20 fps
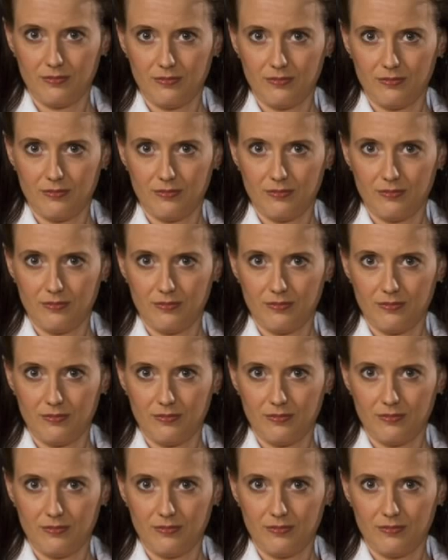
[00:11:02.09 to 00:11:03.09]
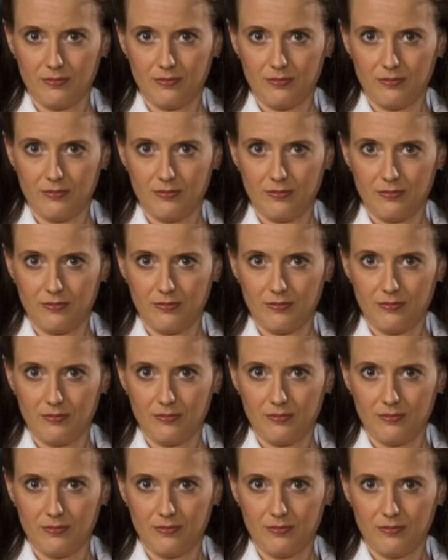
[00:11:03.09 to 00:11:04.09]

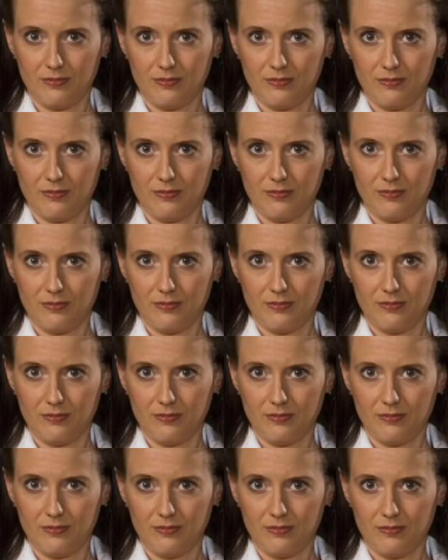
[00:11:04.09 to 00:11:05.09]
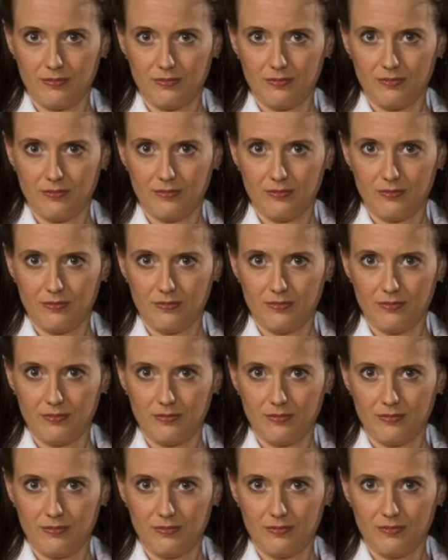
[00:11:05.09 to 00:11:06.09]

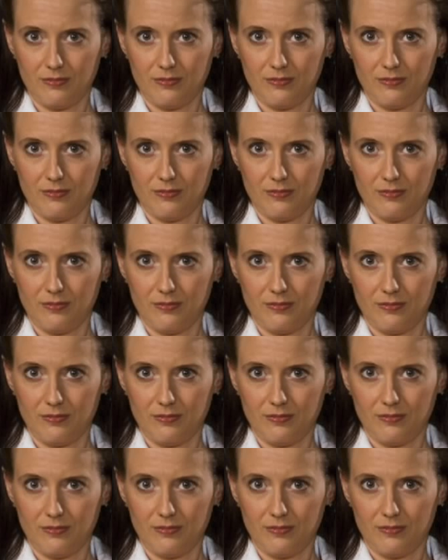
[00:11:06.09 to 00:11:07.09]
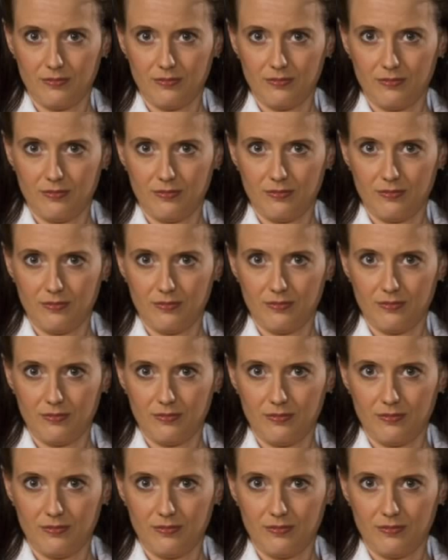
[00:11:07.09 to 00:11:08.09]

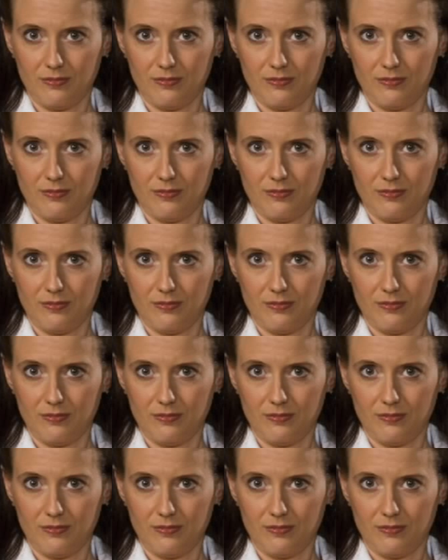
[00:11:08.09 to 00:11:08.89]
(no lip movement)